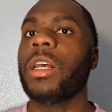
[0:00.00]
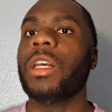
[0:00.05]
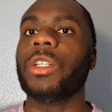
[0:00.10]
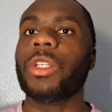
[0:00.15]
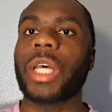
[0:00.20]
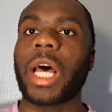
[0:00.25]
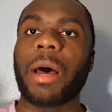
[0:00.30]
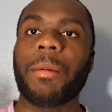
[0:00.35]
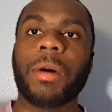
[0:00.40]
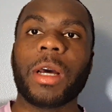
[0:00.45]

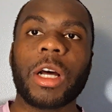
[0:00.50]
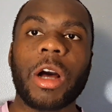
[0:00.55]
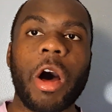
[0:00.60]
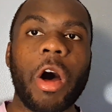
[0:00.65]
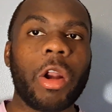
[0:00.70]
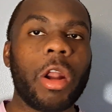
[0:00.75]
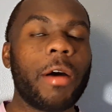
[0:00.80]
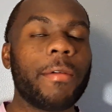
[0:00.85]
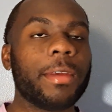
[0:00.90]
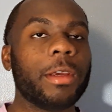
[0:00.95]
So I've been
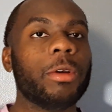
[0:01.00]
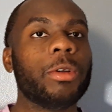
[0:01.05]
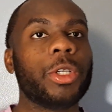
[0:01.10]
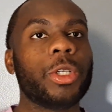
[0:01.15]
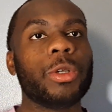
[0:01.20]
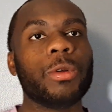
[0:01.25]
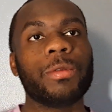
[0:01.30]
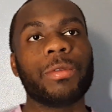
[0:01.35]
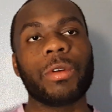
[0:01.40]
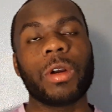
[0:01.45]
going off
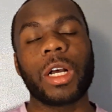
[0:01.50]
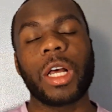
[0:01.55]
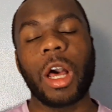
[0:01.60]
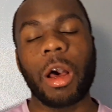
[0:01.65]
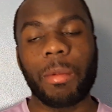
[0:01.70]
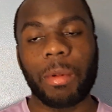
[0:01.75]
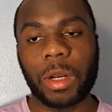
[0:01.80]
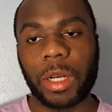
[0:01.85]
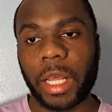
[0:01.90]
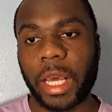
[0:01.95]
YouTube for a
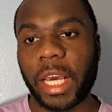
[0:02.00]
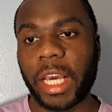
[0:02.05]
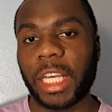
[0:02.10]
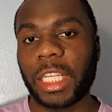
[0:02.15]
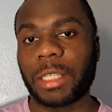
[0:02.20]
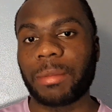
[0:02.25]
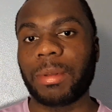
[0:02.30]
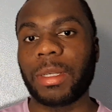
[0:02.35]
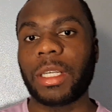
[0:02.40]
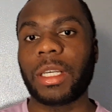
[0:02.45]
couple of
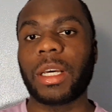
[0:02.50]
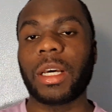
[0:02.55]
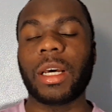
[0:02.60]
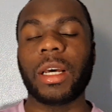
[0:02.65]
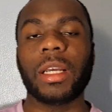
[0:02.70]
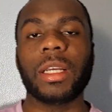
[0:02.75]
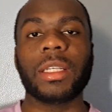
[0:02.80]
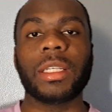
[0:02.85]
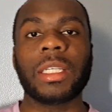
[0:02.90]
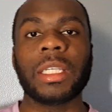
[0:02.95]
days
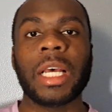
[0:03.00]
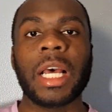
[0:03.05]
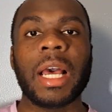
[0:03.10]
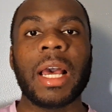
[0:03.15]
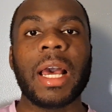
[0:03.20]
because